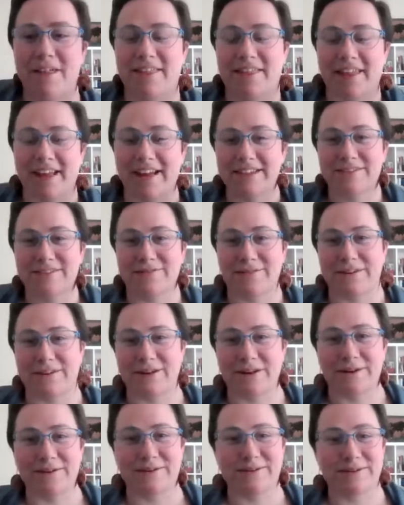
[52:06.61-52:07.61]
Thanks for
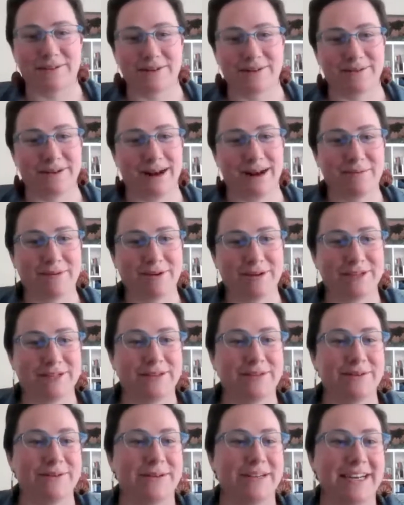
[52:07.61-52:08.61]
those who were able to
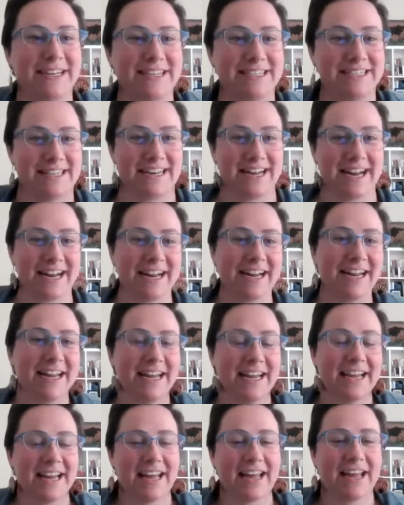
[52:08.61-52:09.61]
tune in tonight.
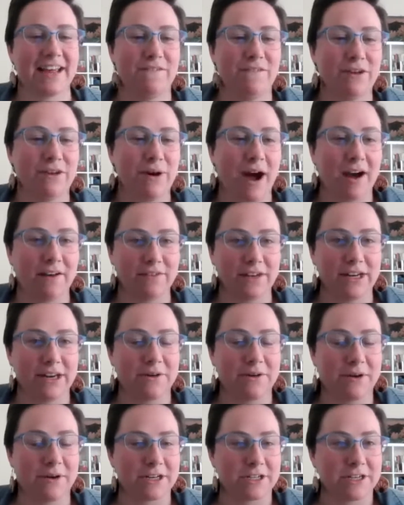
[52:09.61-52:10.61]
If you have
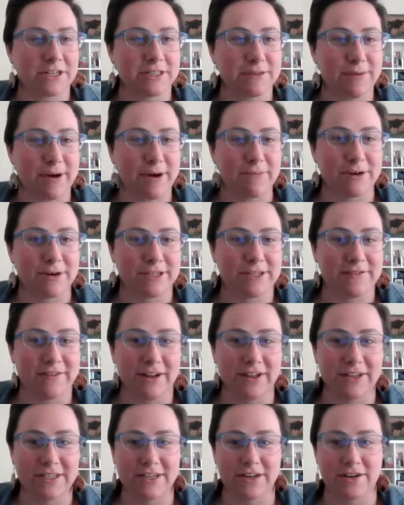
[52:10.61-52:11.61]
any questions about Mercy
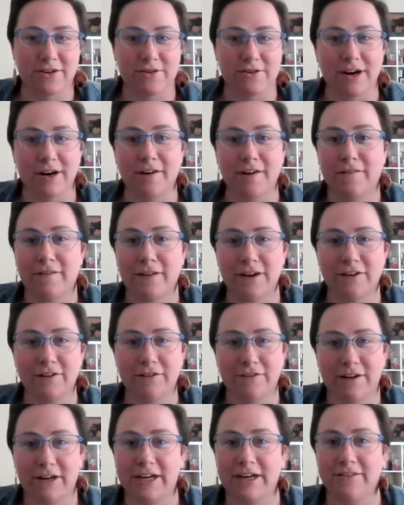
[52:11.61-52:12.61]
Volunteer Corps, feel
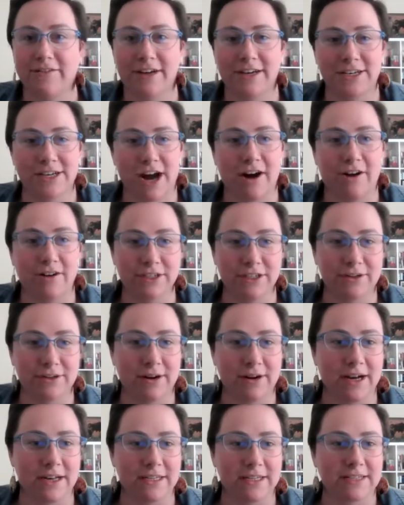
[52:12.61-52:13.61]
free to reach out
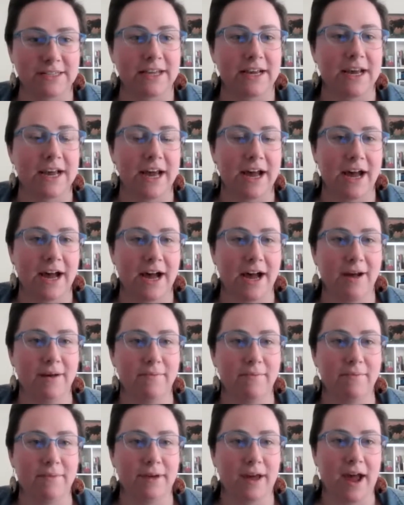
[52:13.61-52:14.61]
to us
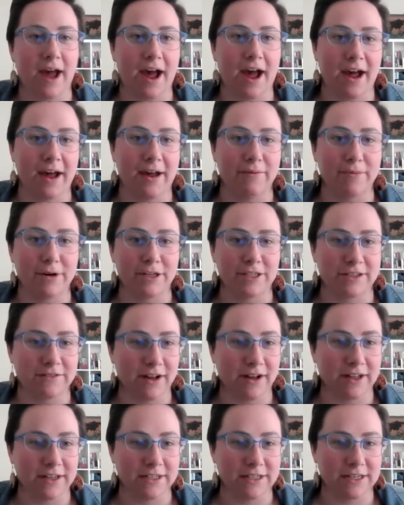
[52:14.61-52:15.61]
at
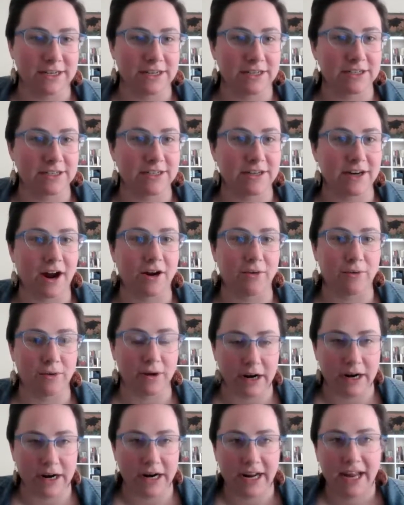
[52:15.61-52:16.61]

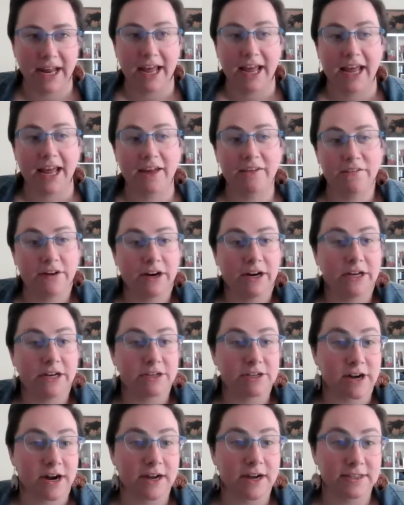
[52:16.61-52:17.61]
mercyvolunteers.org. If you're
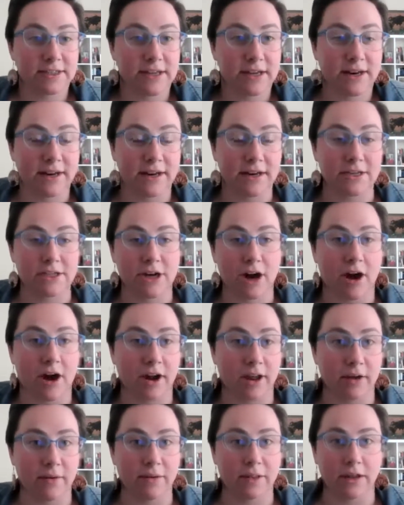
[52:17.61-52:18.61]
interested in
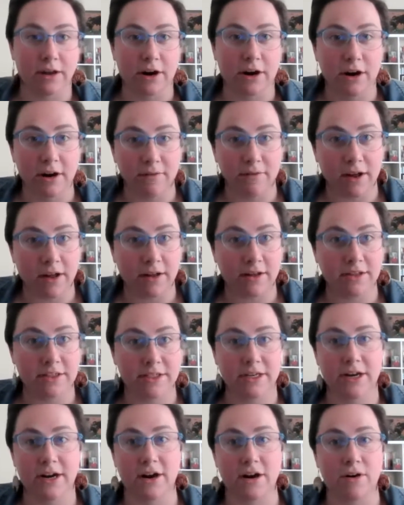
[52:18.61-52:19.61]
talking with a current
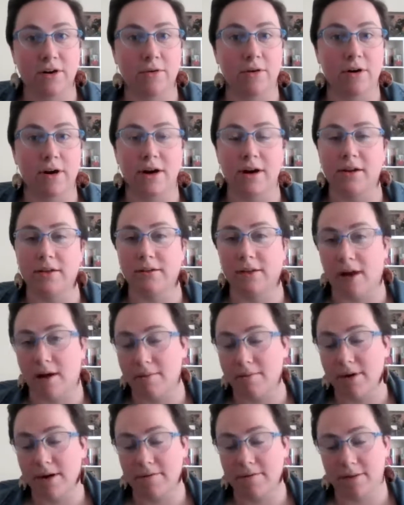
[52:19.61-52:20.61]
volunteer or an
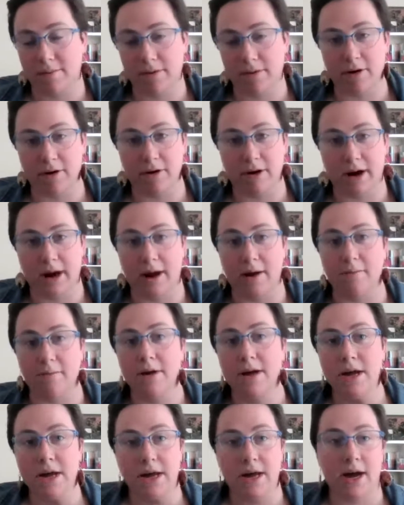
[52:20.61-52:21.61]
alum of the
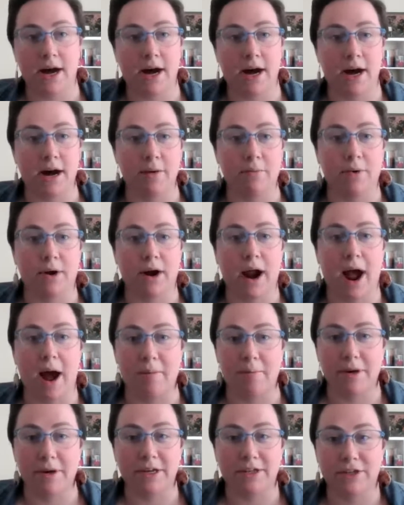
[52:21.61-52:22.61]
program, we're
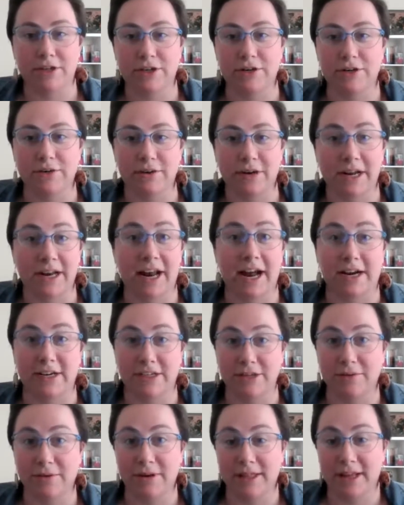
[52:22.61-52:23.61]
happy to
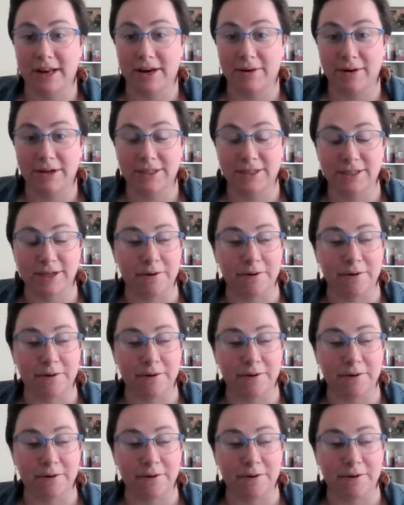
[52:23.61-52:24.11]
connect you with anyone.